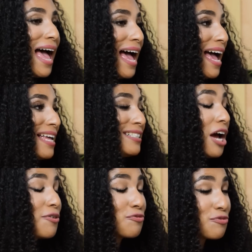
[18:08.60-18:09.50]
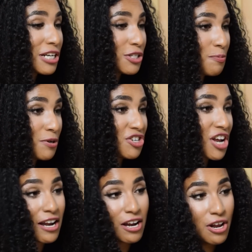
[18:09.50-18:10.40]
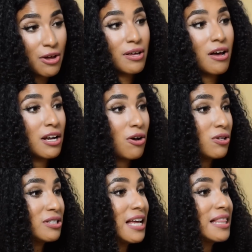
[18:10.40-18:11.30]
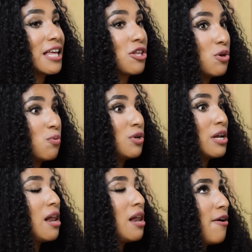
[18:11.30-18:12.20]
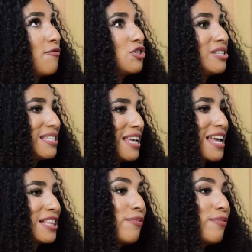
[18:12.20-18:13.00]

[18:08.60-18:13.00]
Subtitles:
and I really do appreciate it, and I know the kind of content that you would love to see in the